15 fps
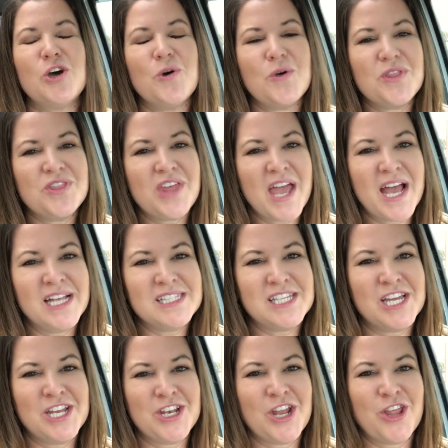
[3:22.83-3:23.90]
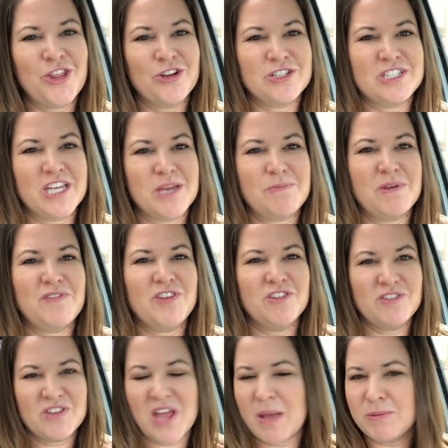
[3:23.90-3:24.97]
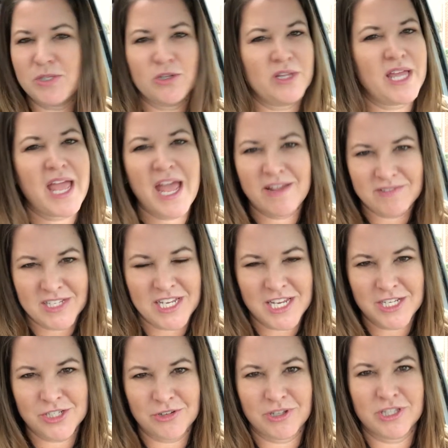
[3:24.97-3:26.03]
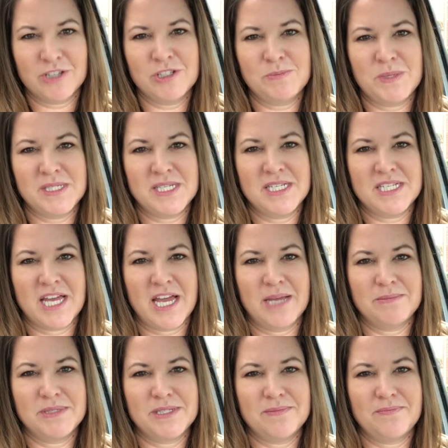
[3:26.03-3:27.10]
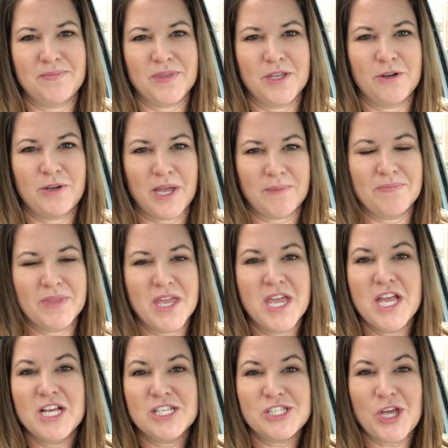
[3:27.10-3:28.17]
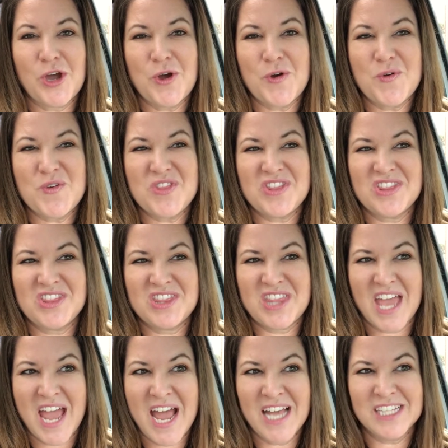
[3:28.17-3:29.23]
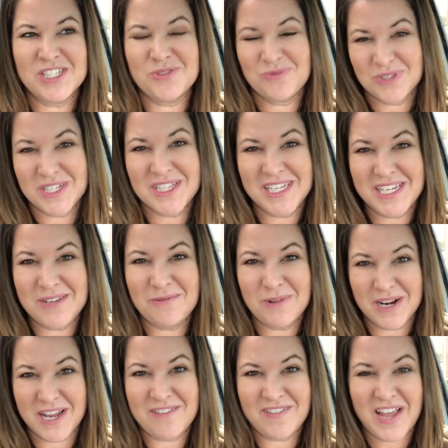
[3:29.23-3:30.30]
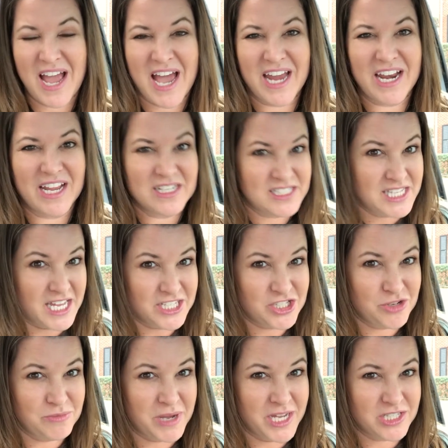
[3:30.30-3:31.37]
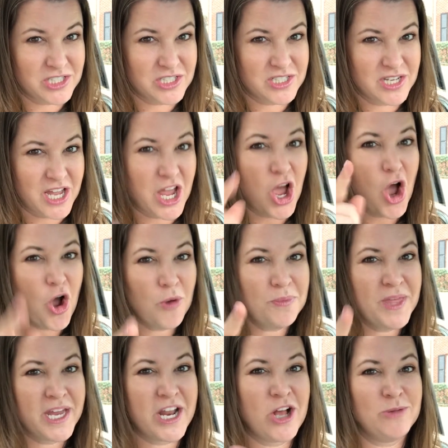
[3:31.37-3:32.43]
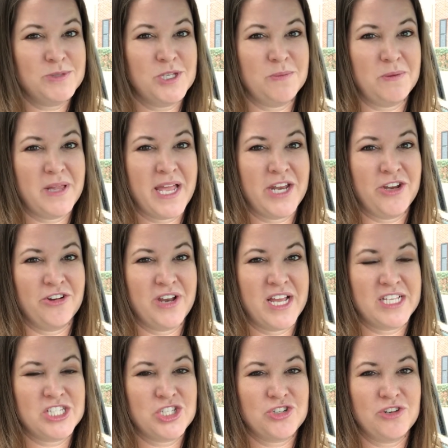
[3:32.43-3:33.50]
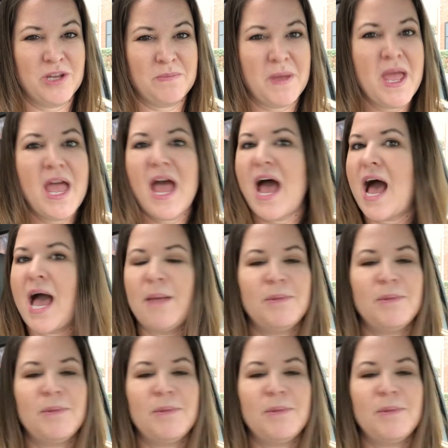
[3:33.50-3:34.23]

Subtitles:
So that's another tip if you absolutely have to eat during those busy times. Okay, so that's really what I've got. Is that too much? I hope that helps you plan your next trip.